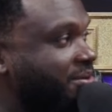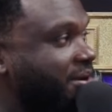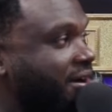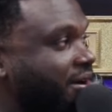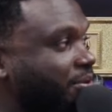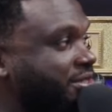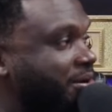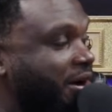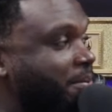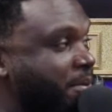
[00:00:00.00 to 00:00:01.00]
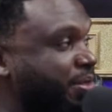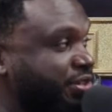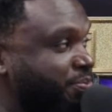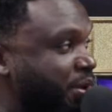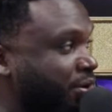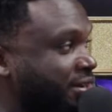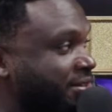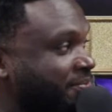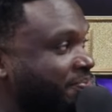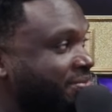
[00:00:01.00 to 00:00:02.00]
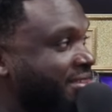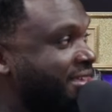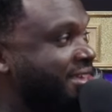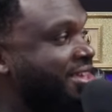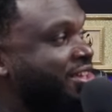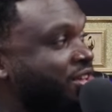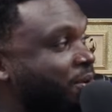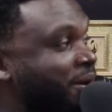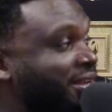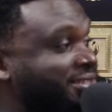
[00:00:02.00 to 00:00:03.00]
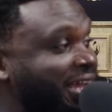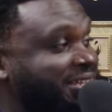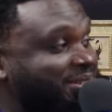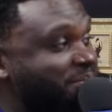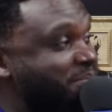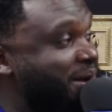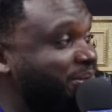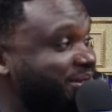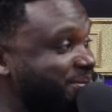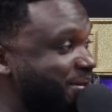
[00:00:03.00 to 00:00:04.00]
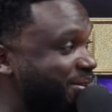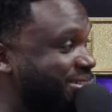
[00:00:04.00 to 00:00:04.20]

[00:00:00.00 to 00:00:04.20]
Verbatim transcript: Uh, what's it? Uh, mother's milk. Yeah, mother's milk. You yeah. better take some mother's milk.